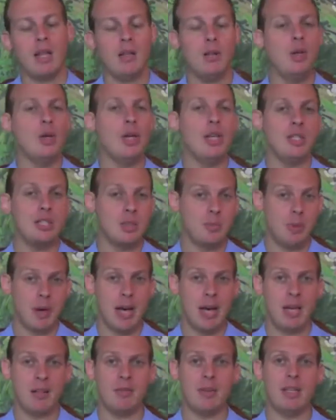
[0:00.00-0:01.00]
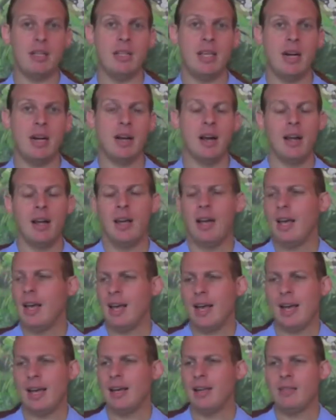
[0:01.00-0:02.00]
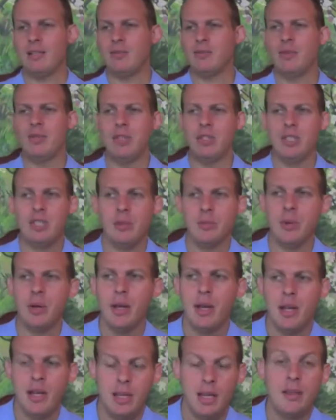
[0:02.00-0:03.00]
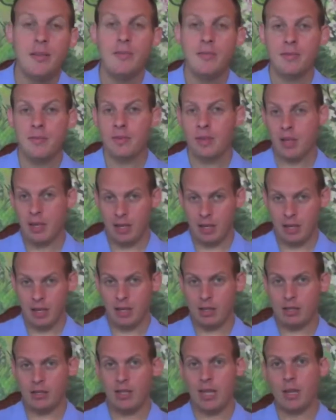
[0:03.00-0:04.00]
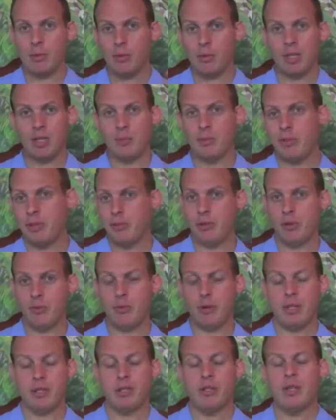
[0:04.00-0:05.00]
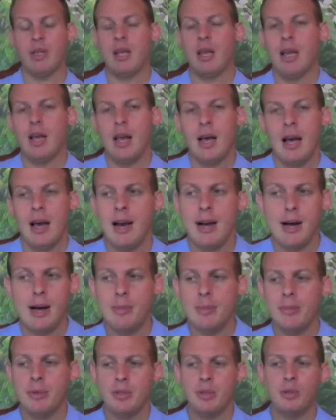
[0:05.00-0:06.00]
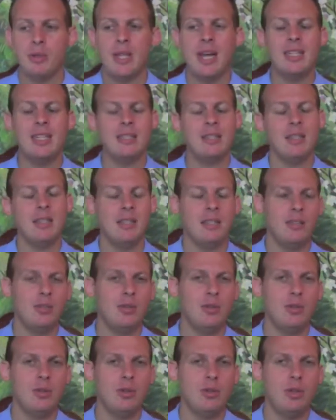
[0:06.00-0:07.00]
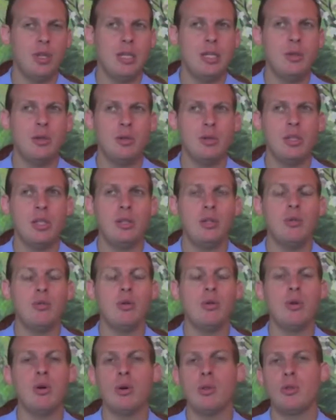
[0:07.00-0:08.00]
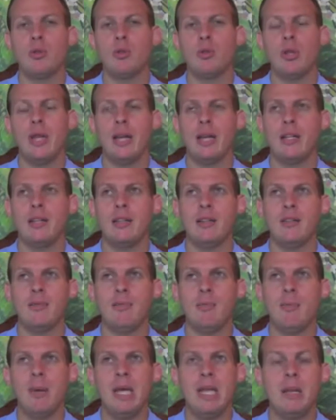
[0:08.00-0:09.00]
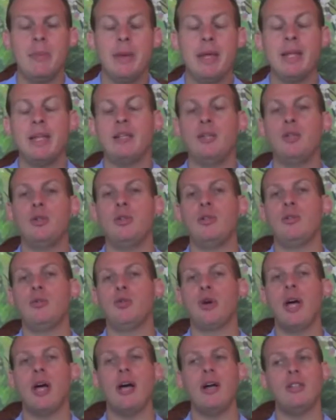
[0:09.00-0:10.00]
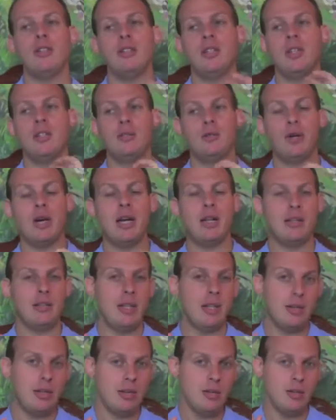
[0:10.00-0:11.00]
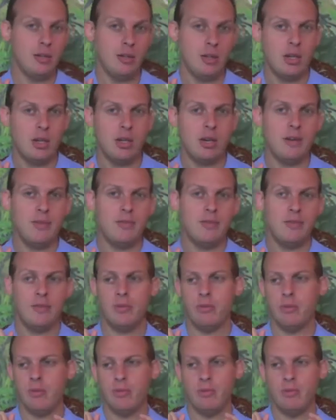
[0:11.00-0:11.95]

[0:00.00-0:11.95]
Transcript: you can just buy it right there, and it's really cheap if it's not one of the premium ones. So that's it. And usually you will go through many trial and errors of